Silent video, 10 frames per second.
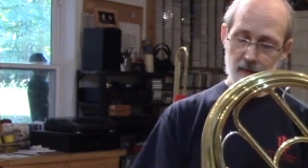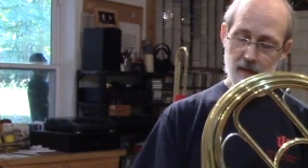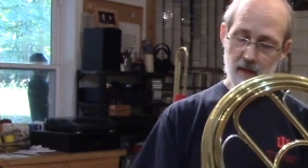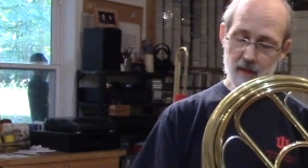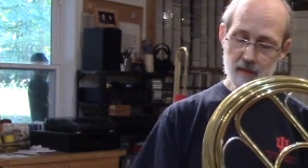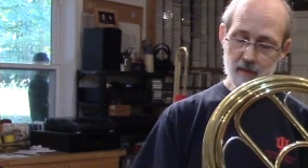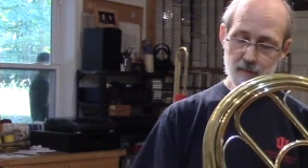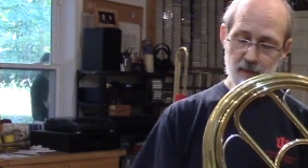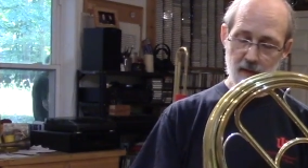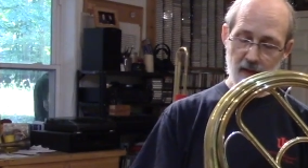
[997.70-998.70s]
can
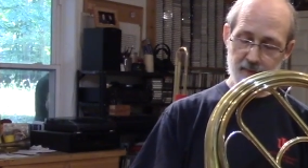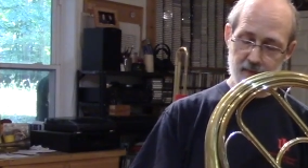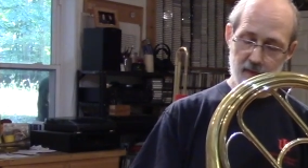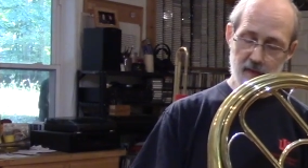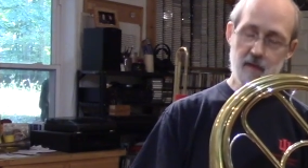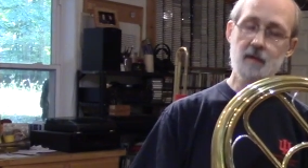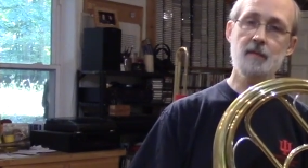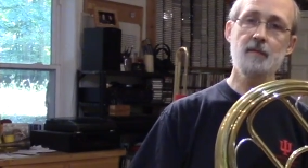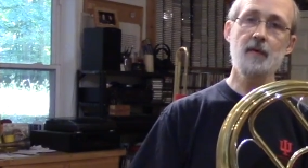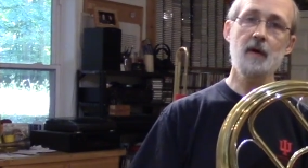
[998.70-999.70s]
be left in its
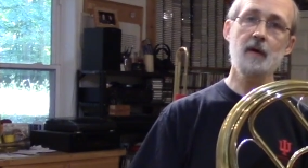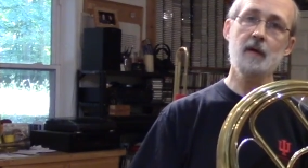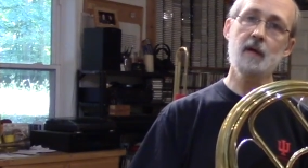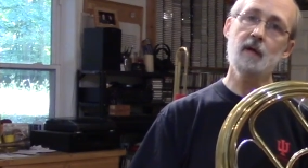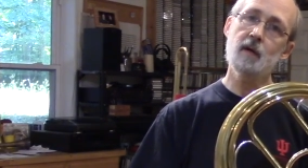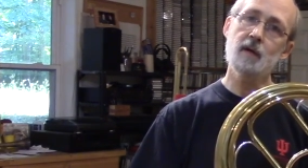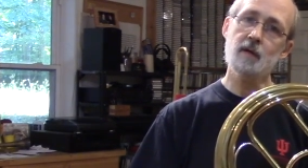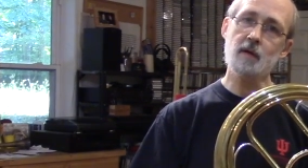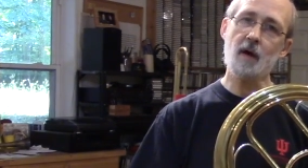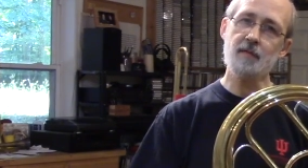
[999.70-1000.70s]
very
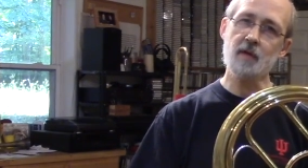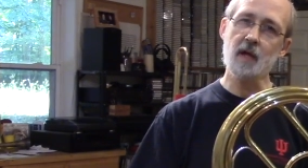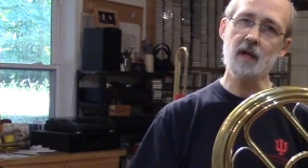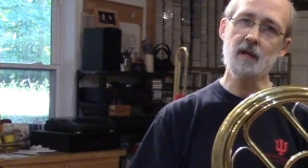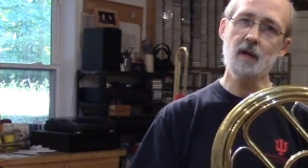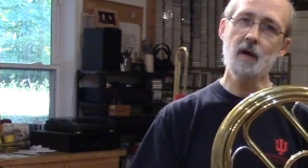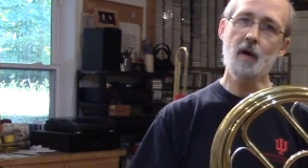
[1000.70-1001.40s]
soft state,